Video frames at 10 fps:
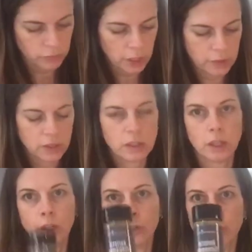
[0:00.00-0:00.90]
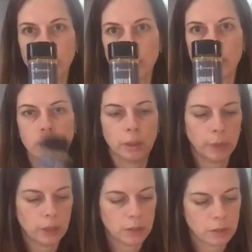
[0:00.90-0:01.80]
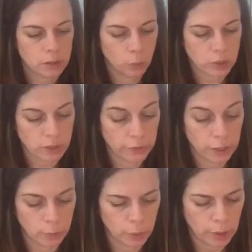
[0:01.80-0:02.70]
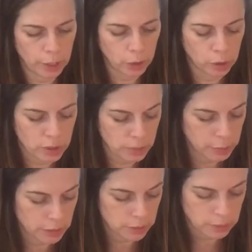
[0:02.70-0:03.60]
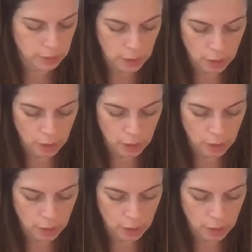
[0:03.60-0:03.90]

And this is our Korinji cinnamon. This was available at Christmas.